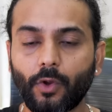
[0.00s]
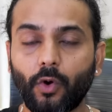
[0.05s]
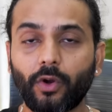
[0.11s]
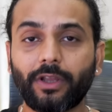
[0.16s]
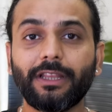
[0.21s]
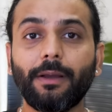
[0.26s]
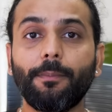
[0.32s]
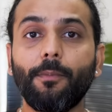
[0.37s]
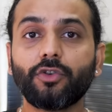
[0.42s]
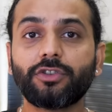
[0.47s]

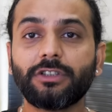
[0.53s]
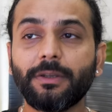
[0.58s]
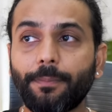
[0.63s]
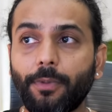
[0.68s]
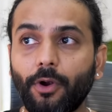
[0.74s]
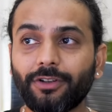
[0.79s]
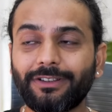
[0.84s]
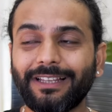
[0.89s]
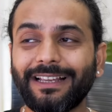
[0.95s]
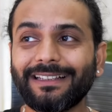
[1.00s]
Okay, the most
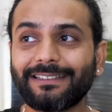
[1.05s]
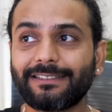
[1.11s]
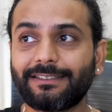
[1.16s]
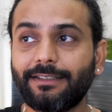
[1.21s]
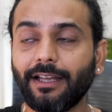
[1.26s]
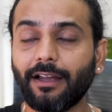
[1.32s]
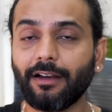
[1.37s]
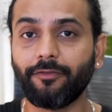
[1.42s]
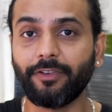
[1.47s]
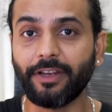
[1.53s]
important thing is
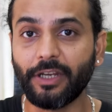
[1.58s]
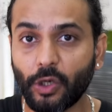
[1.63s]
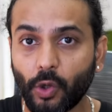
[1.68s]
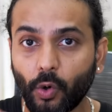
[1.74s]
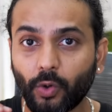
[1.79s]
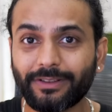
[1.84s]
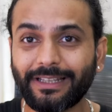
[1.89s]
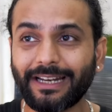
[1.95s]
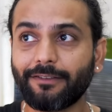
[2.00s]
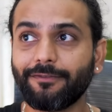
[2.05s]
done. We
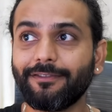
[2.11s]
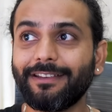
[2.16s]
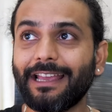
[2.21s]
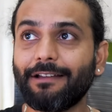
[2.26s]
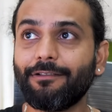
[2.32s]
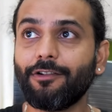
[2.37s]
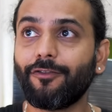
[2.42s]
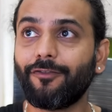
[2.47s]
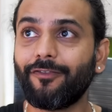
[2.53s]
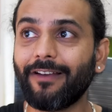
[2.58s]
know that we
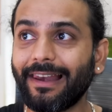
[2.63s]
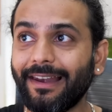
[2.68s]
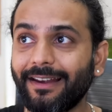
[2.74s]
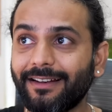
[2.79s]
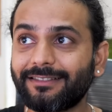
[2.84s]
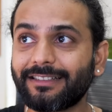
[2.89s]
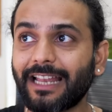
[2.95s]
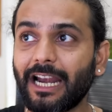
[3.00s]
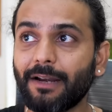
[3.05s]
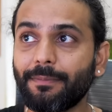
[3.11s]
have a valid
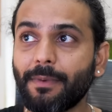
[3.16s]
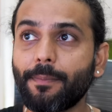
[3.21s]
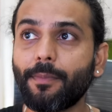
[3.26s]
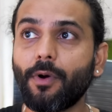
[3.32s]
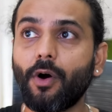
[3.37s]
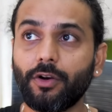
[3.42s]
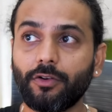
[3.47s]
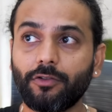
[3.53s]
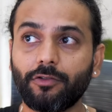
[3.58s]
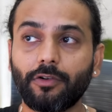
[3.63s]
sitemap
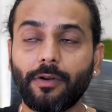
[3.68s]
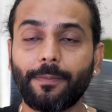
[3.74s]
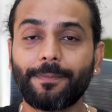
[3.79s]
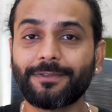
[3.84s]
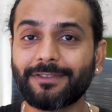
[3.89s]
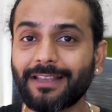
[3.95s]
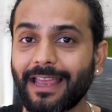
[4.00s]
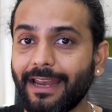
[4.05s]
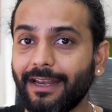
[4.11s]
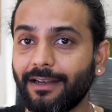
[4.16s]
on our
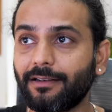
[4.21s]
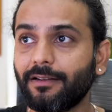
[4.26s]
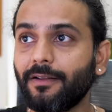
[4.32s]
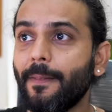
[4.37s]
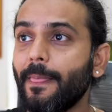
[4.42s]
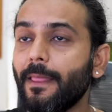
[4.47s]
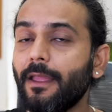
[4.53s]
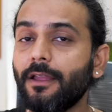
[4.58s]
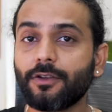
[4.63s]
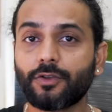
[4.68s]
website.
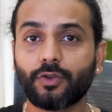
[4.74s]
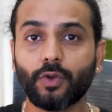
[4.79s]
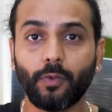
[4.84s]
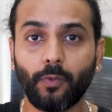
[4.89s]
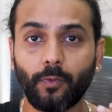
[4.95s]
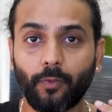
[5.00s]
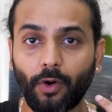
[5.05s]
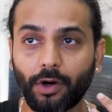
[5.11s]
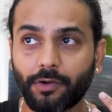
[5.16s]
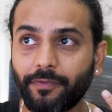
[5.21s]
So
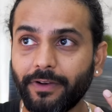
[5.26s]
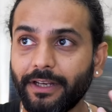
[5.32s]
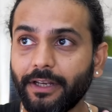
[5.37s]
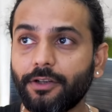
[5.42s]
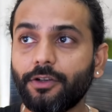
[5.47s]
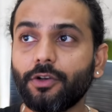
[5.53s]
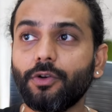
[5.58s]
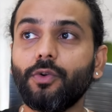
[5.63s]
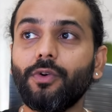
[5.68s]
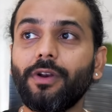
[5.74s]
what we
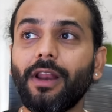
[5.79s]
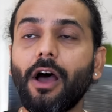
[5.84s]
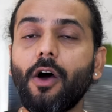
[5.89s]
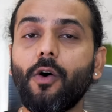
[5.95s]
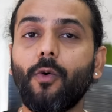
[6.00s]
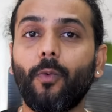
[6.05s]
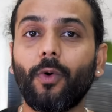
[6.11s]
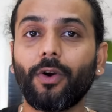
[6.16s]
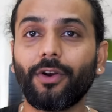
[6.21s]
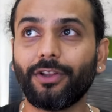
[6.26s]
need to do now,
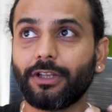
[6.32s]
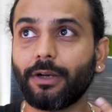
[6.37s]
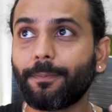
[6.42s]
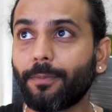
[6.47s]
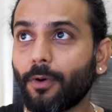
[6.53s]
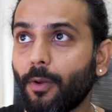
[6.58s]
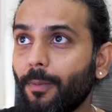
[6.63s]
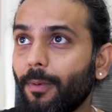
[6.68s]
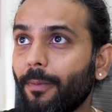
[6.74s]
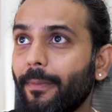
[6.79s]
what other
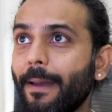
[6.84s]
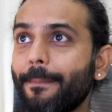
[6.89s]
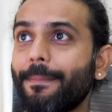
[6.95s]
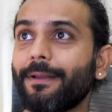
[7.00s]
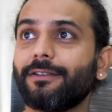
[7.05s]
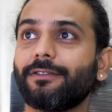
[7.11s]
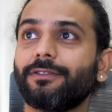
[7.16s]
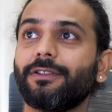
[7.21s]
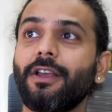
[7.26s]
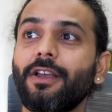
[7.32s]
problem
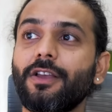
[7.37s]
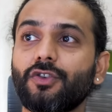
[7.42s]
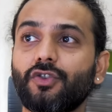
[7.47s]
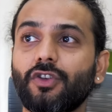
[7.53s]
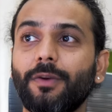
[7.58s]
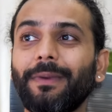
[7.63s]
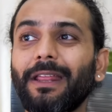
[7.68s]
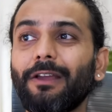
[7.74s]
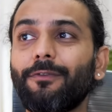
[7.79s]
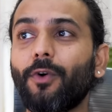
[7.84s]
happens?
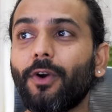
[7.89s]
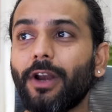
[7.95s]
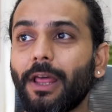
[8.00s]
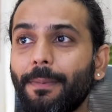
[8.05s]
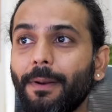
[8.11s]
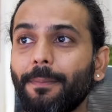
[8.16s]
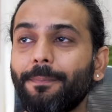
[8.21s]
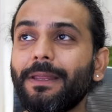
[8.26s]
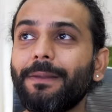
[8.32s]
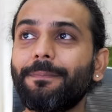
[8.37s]
Sometimes what
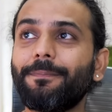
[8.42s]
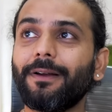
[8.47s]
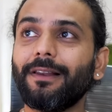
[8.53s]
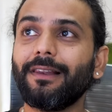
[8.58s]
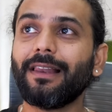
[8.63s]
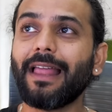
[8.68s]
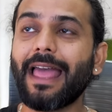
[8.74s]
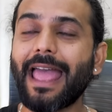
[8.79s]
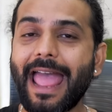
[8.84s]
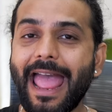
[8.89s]
happens,
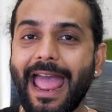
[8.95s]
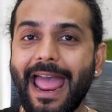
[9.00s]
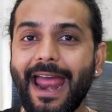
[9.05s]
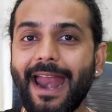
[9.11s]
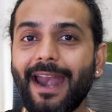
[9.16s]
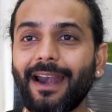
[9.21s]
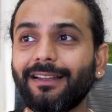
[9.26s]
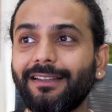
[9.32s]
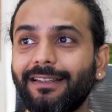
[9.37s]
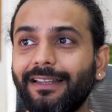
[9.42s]
people
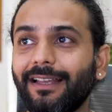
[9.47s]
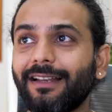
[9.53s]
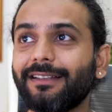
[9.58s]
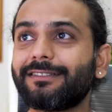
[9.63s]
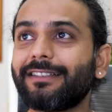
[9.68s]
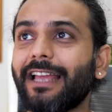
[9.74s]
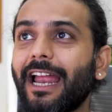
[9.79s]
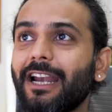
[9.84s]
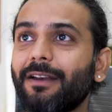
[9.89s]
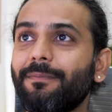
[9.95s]
add their
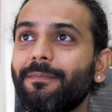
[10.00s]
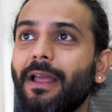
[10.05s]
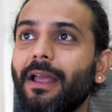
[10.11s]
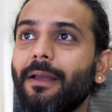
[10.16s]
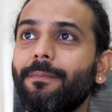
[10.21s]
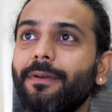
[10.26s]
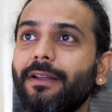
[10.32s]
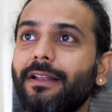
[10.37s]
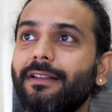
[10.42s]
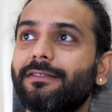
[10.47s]

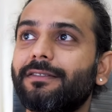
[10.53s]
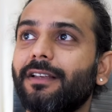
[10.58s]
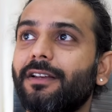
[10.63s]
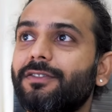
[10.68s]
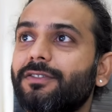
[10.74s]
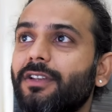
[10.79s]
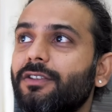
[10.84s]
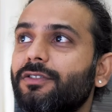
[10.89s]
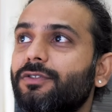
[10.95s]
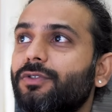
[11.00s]
sitemap in
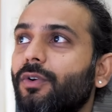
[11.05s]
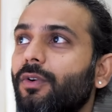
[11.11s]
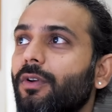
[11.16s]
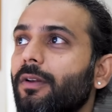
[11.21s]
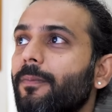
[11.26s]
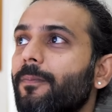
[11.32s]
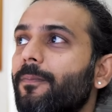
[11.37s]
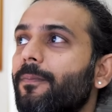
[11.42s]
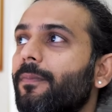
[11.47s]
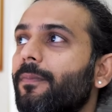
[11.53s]
search console.